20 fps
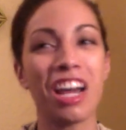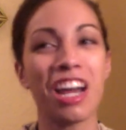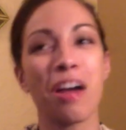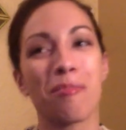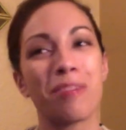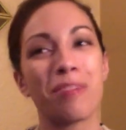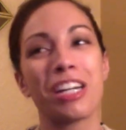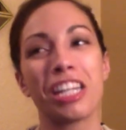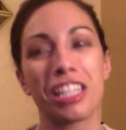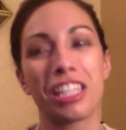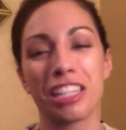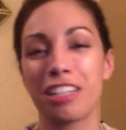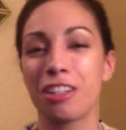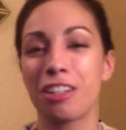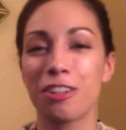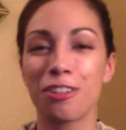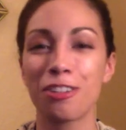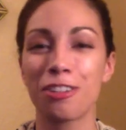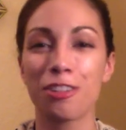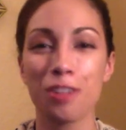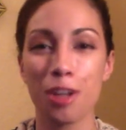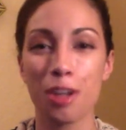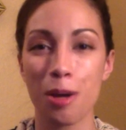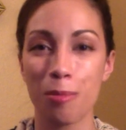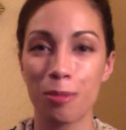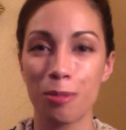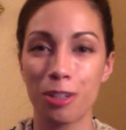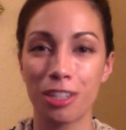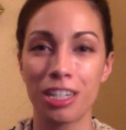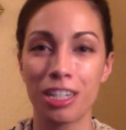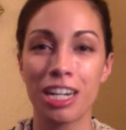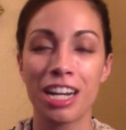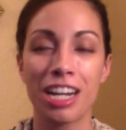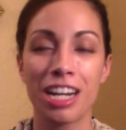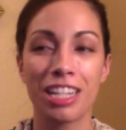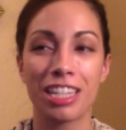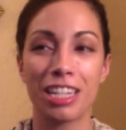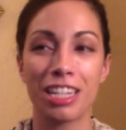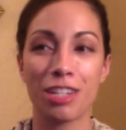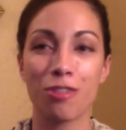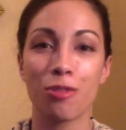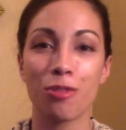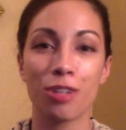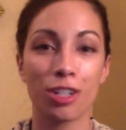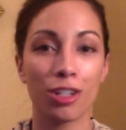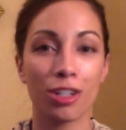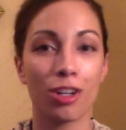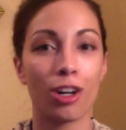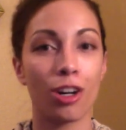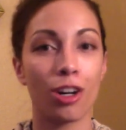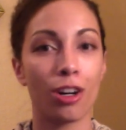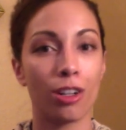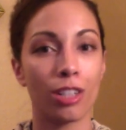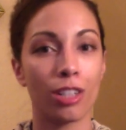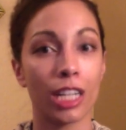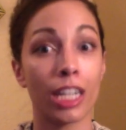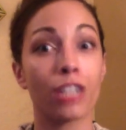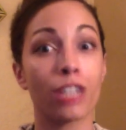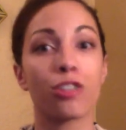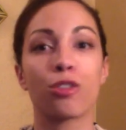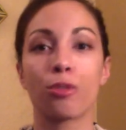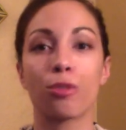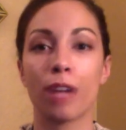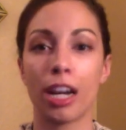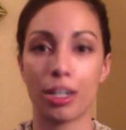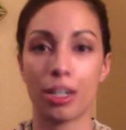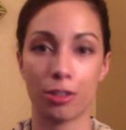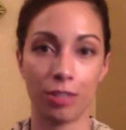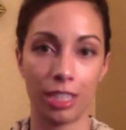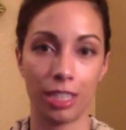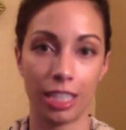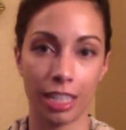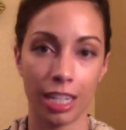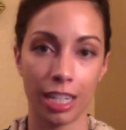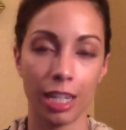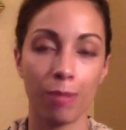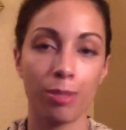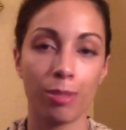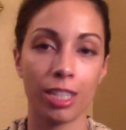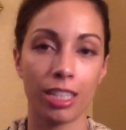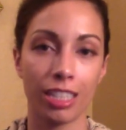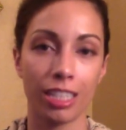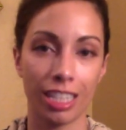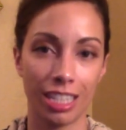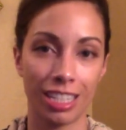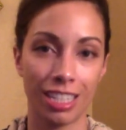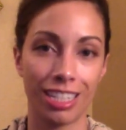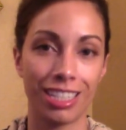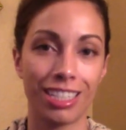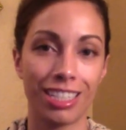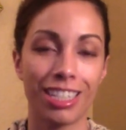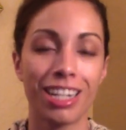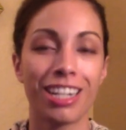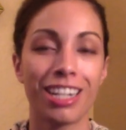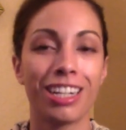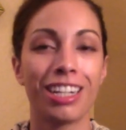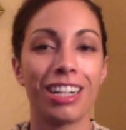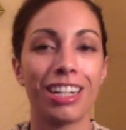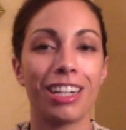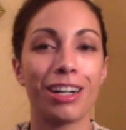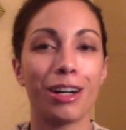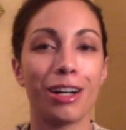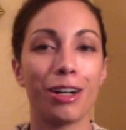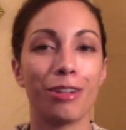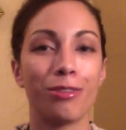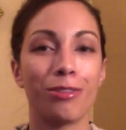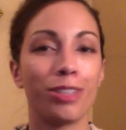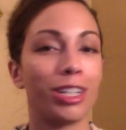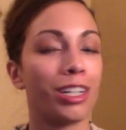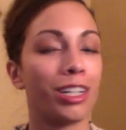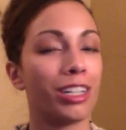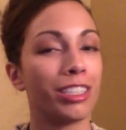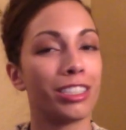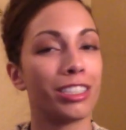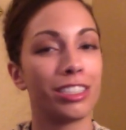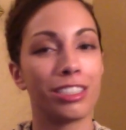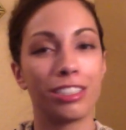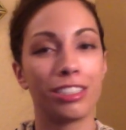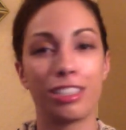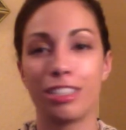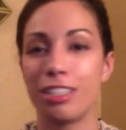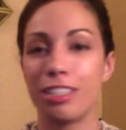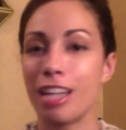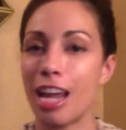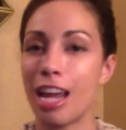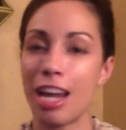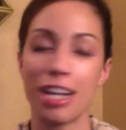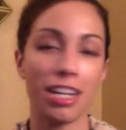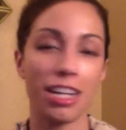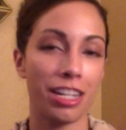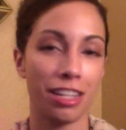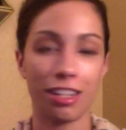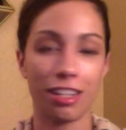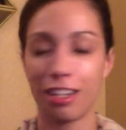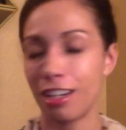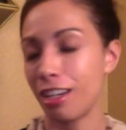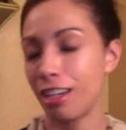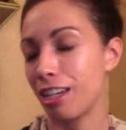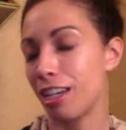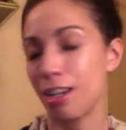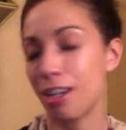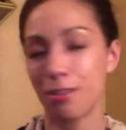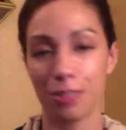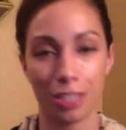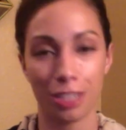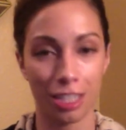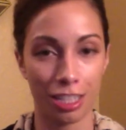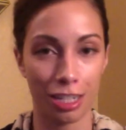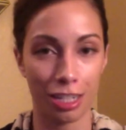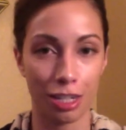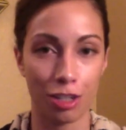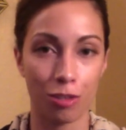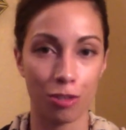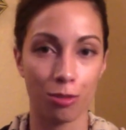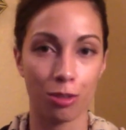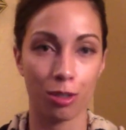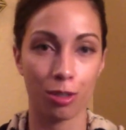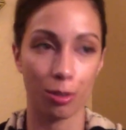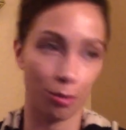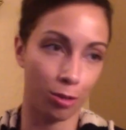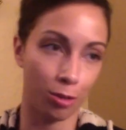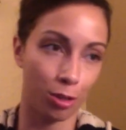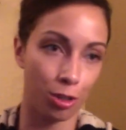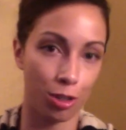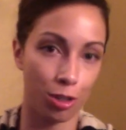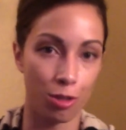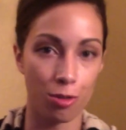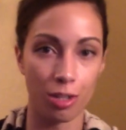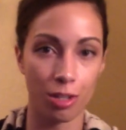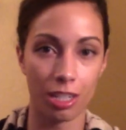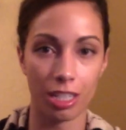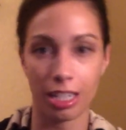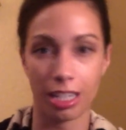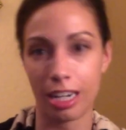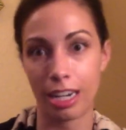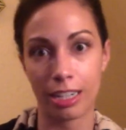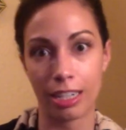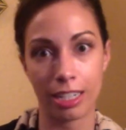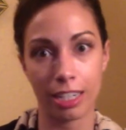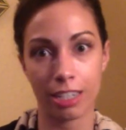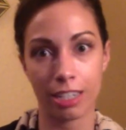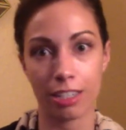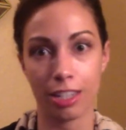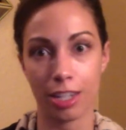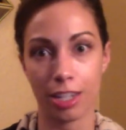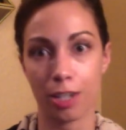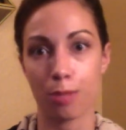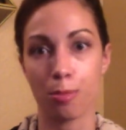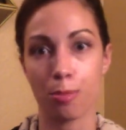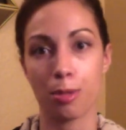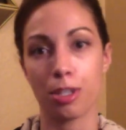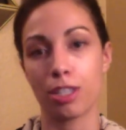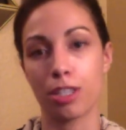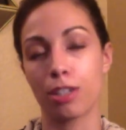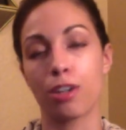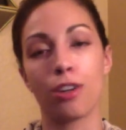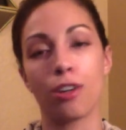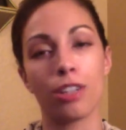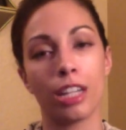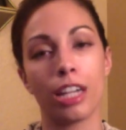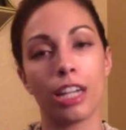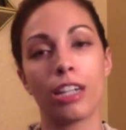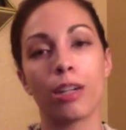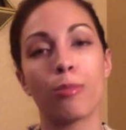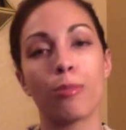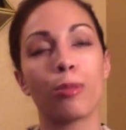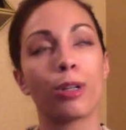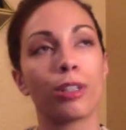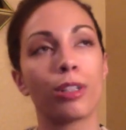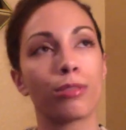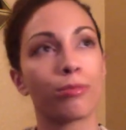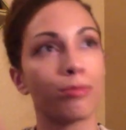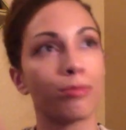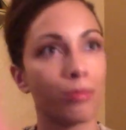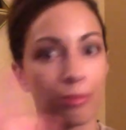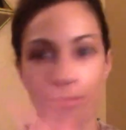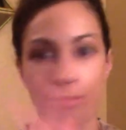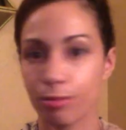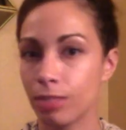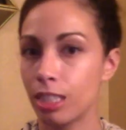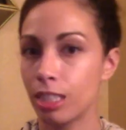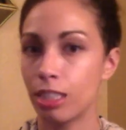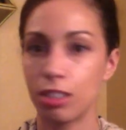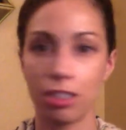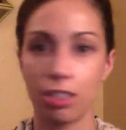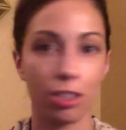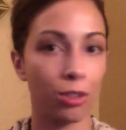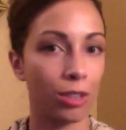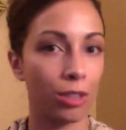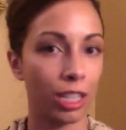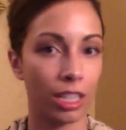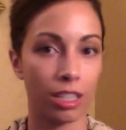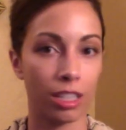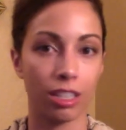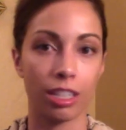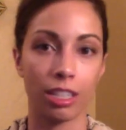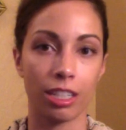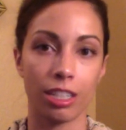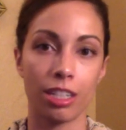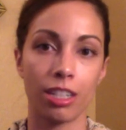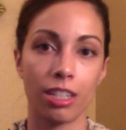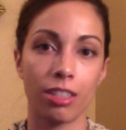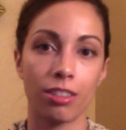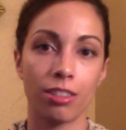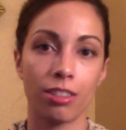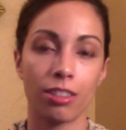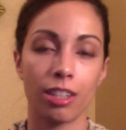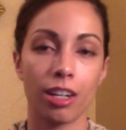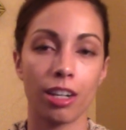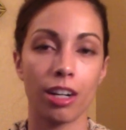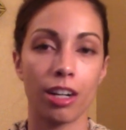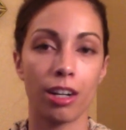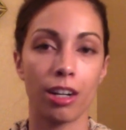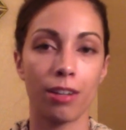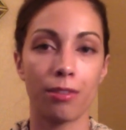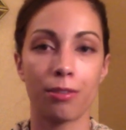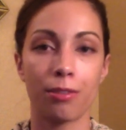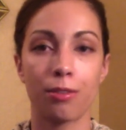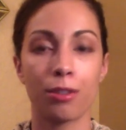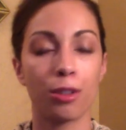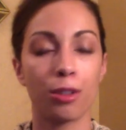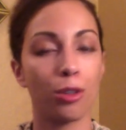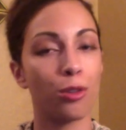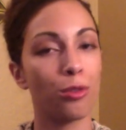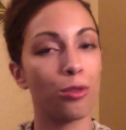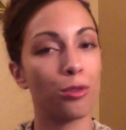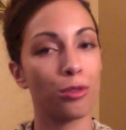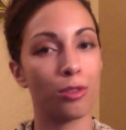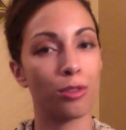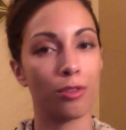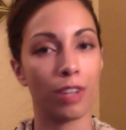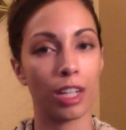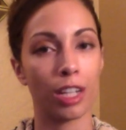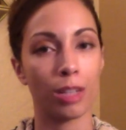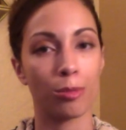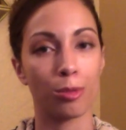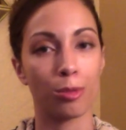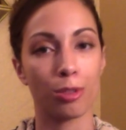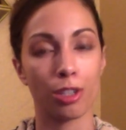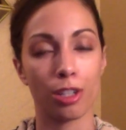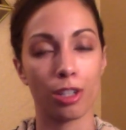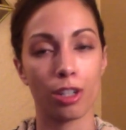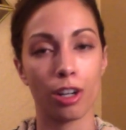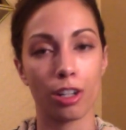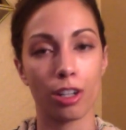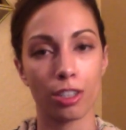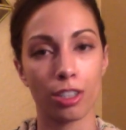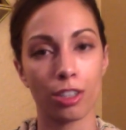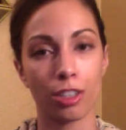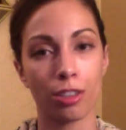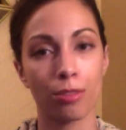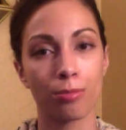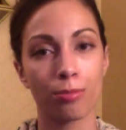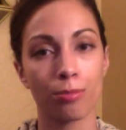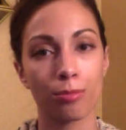But it's a local number that you can call, like a directory that keeps a listing of anything and everything that you would look for. So you can say, I need a therapist, call that number. You'll get the listing of who's available to talk to.